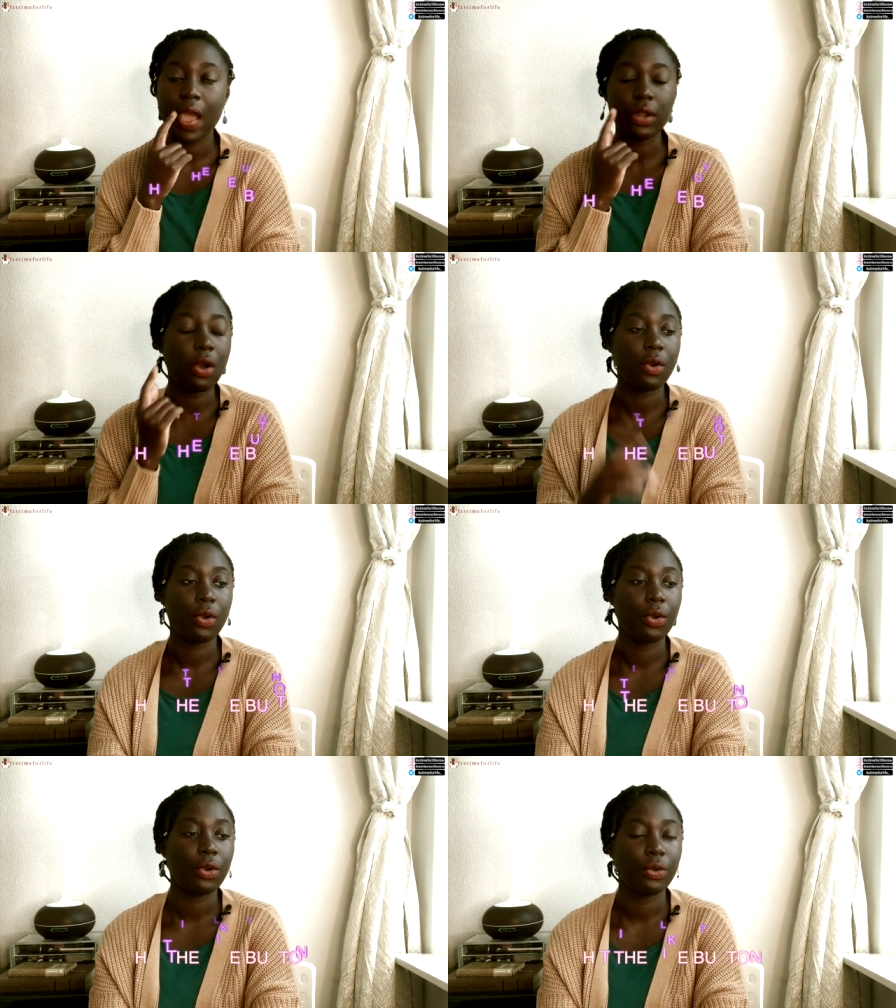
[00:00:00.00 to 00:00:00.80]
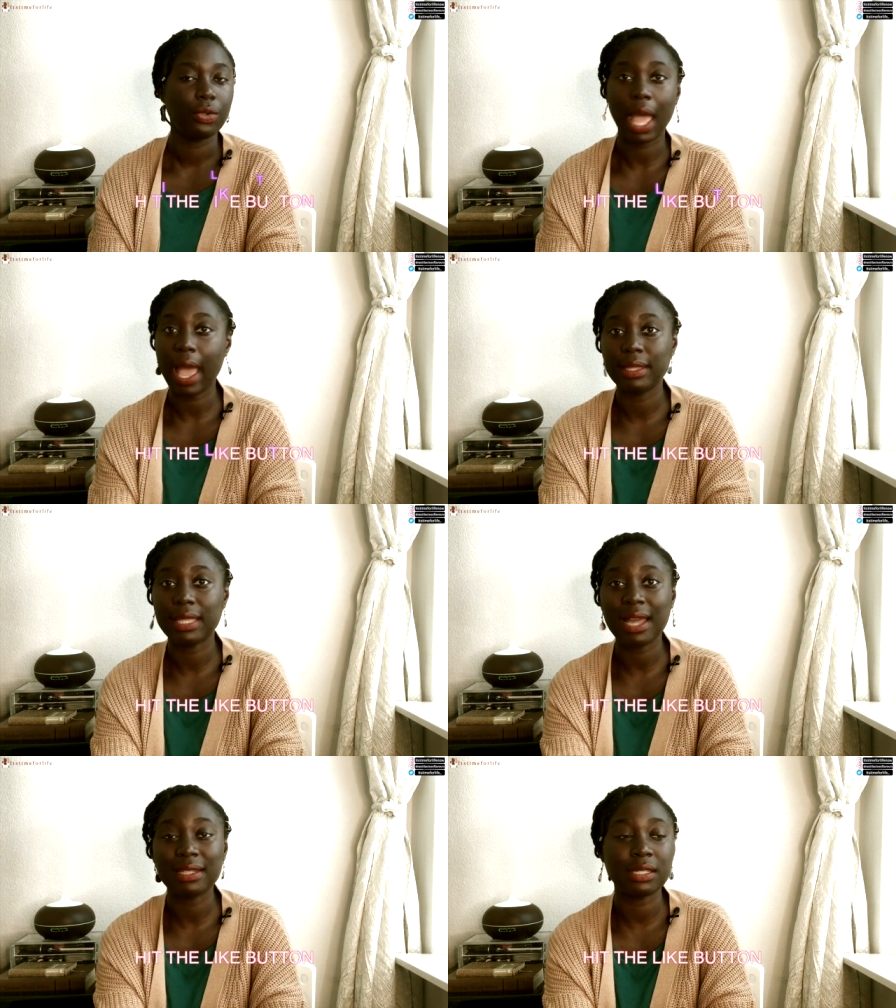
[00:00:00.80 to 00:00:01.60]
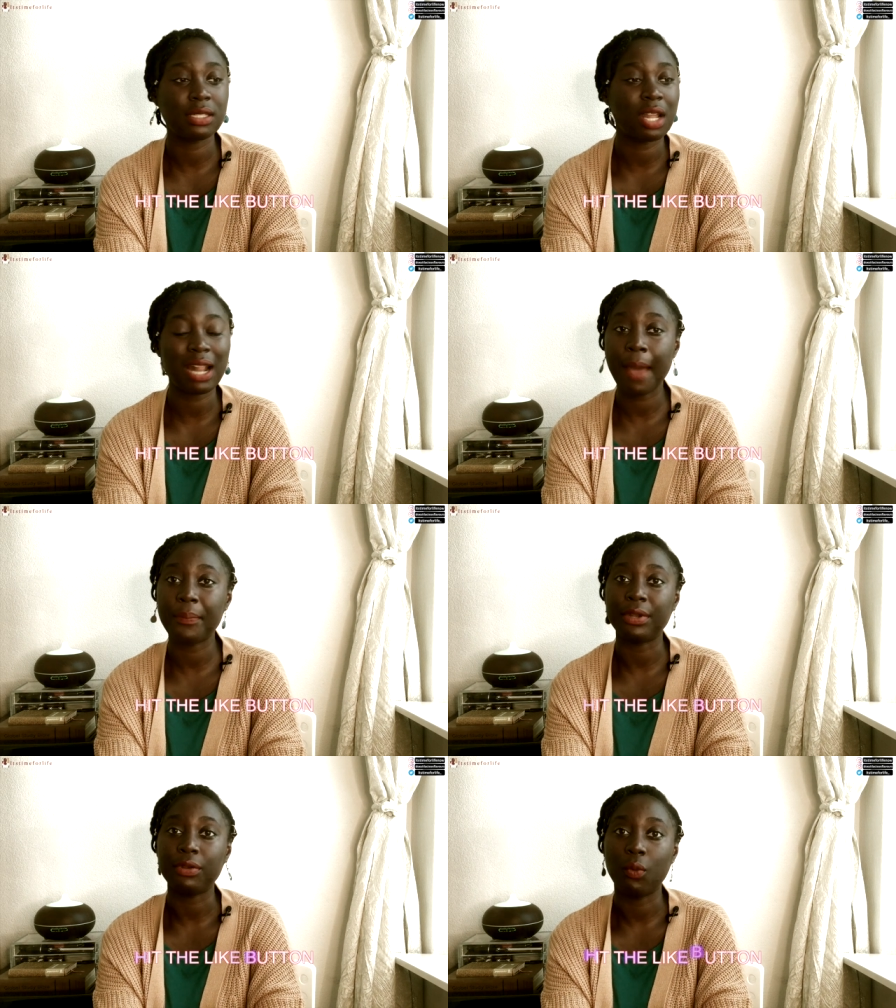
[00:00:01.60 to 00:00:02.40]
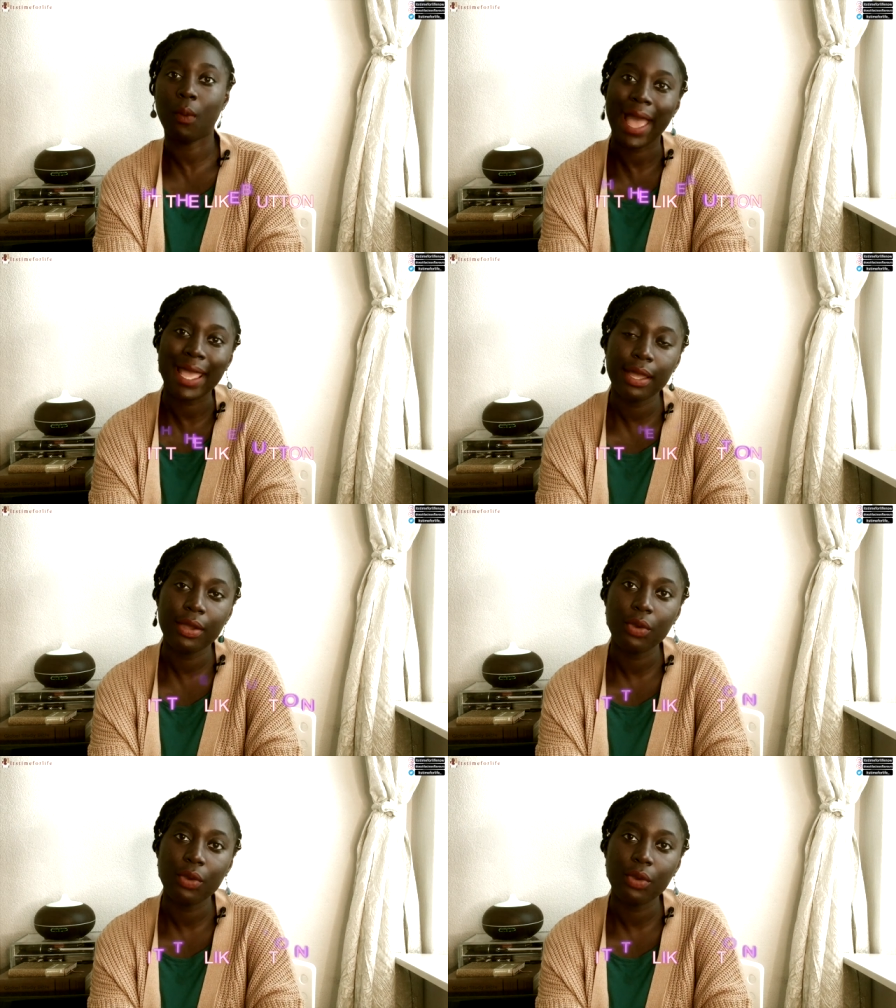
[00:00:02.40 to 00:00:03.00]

no, that that does not happen. Why?